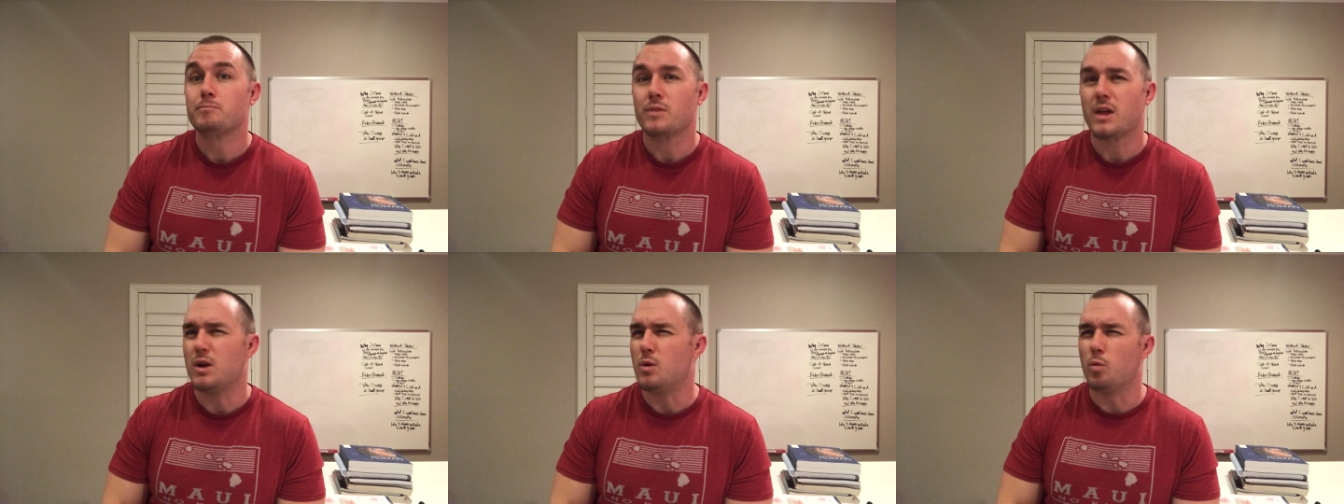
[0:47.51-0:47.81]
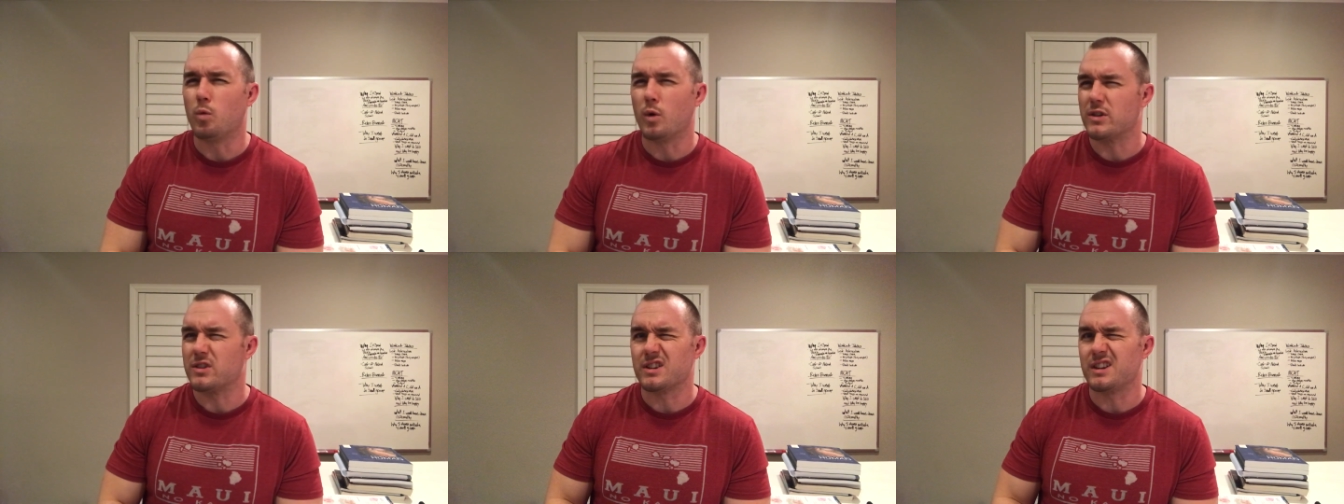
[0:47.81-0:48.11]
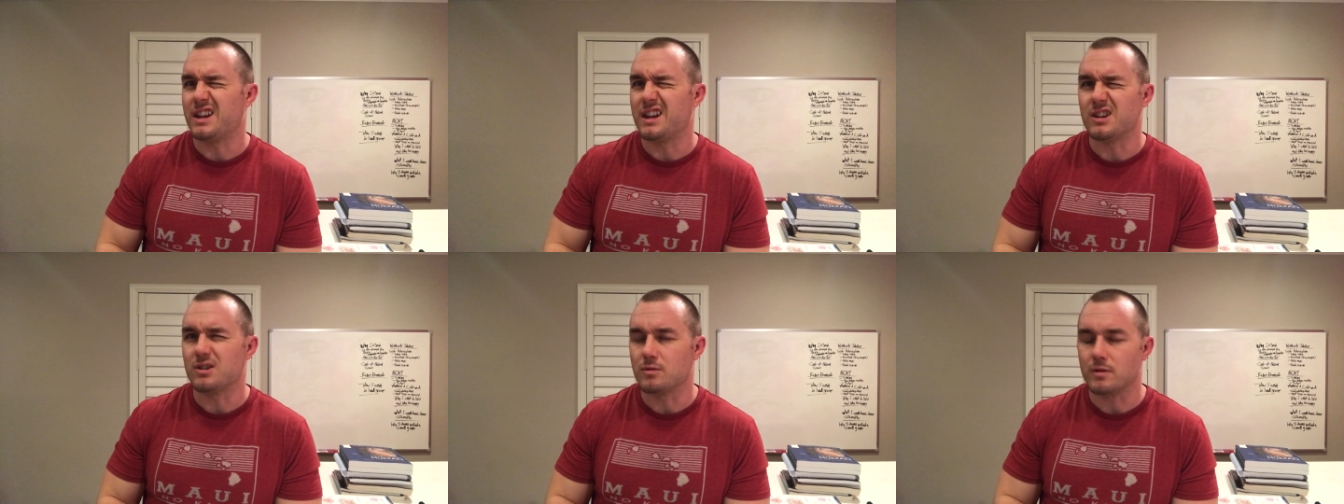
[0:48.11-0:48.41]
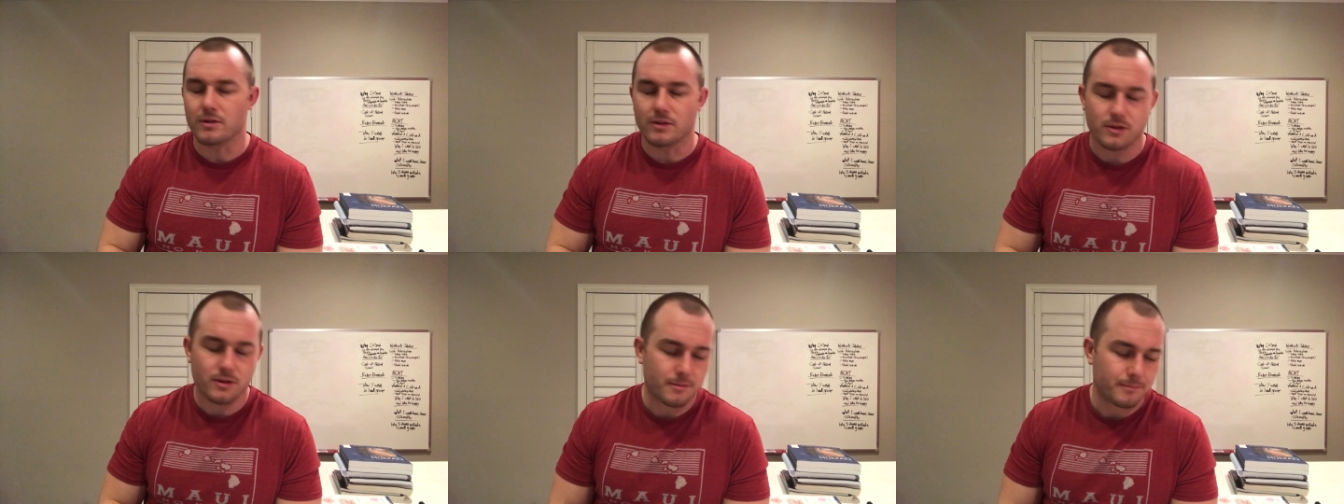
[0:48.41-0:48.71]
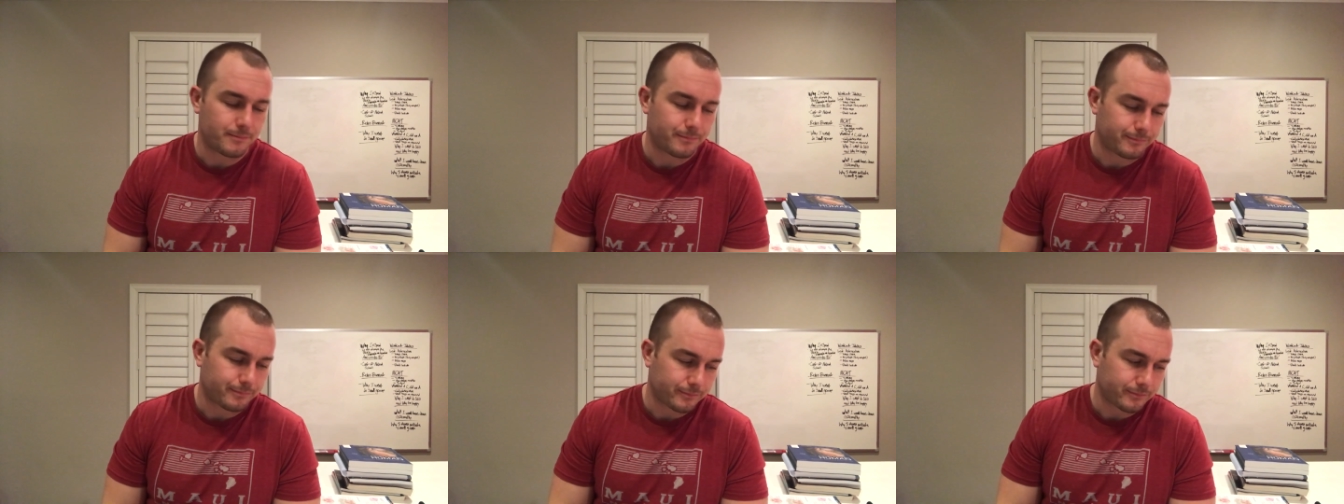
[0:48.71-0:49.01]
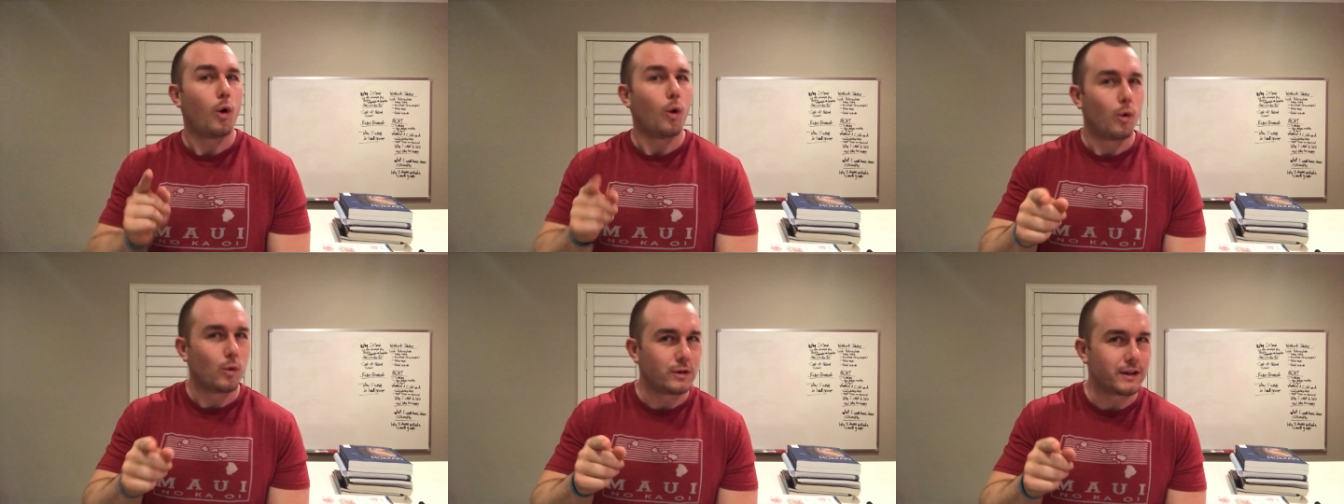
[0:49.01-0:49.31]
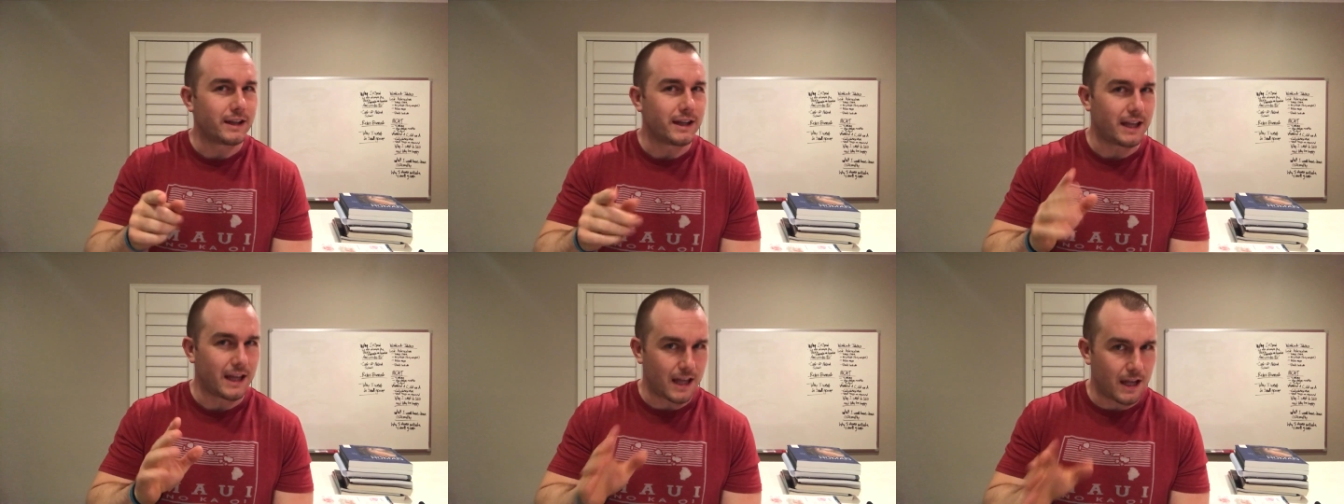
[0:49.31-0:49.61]
It wasn't a hindrance.
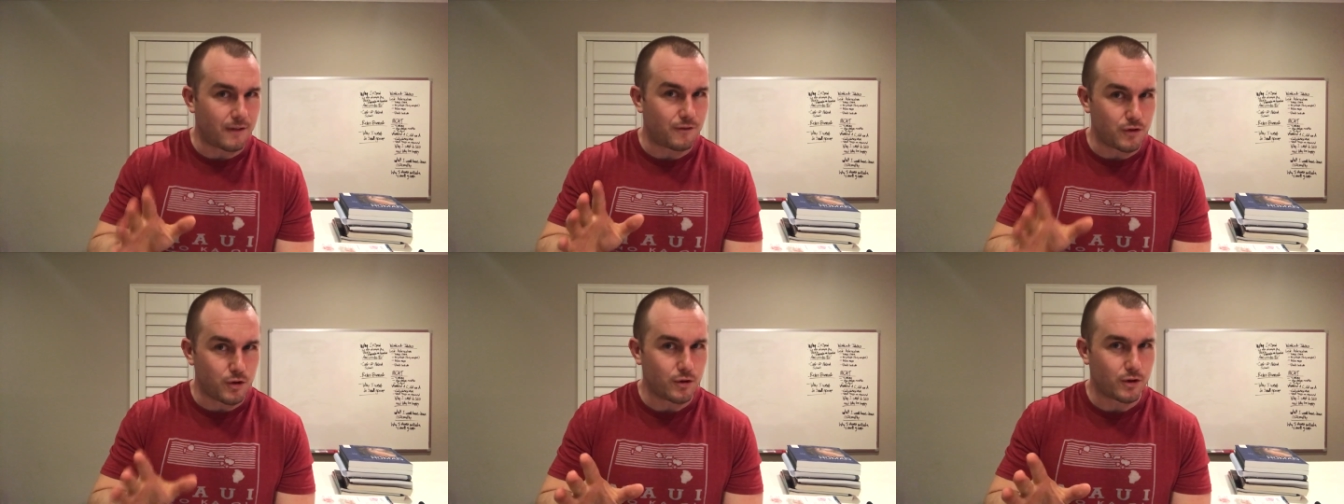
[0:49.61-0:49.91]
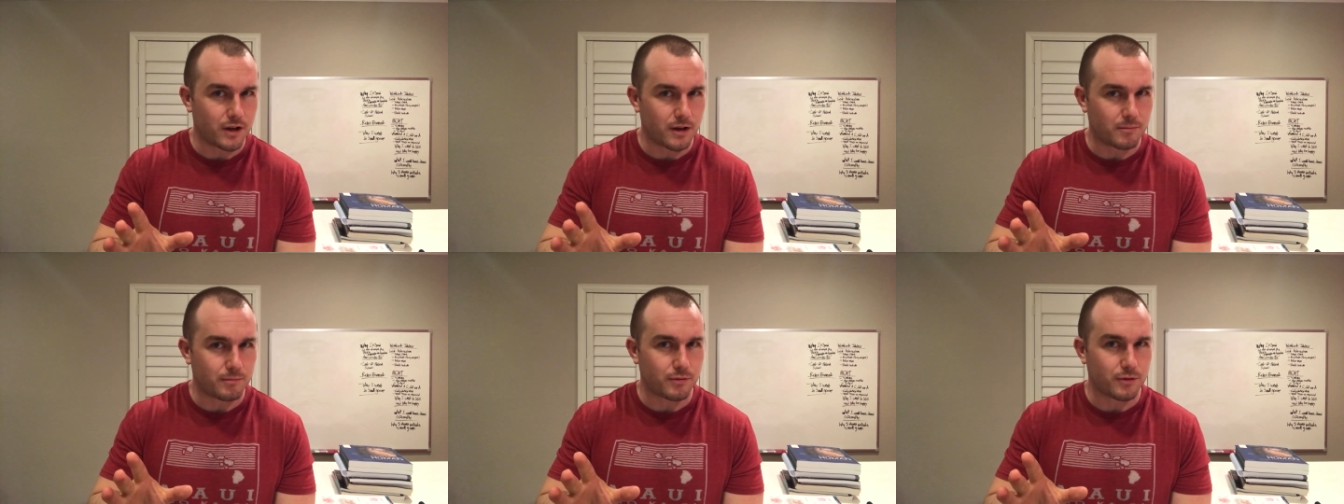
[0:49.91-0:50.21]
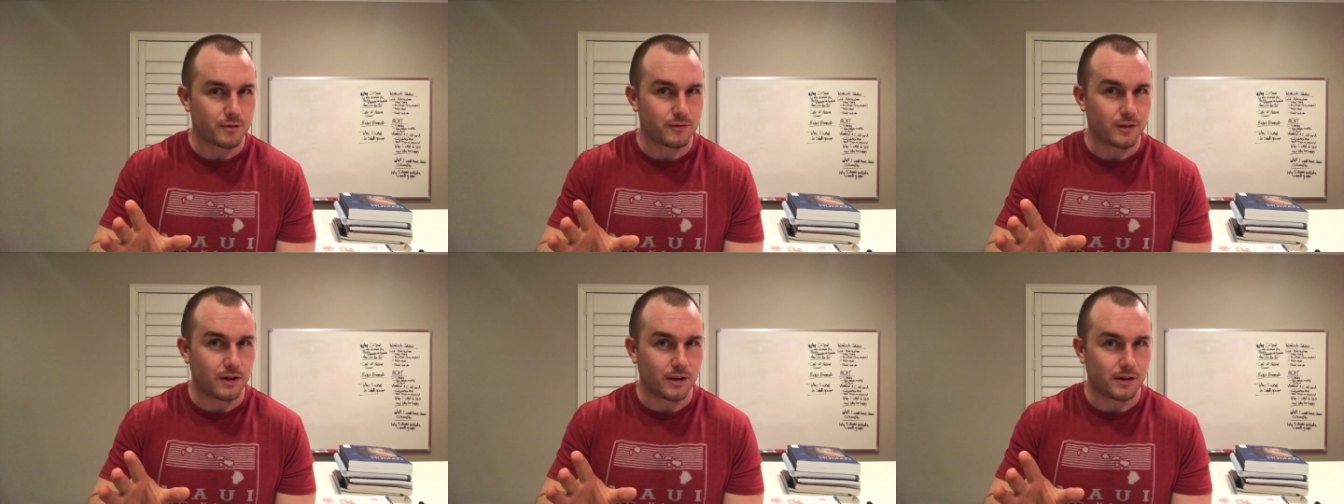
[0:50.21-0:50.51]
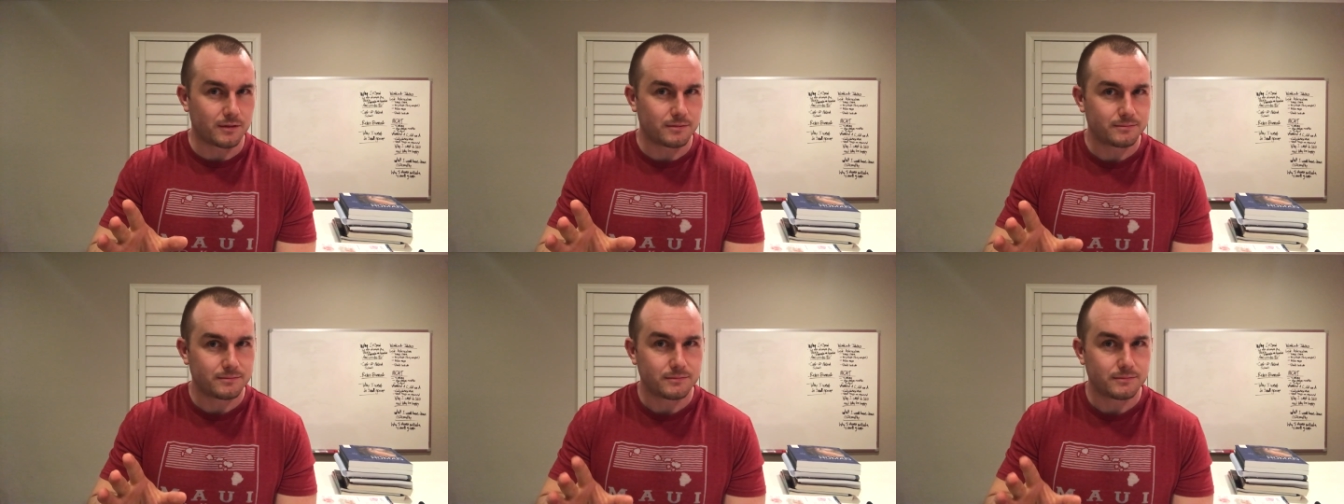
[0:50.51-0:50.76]
Only if you can improve, though.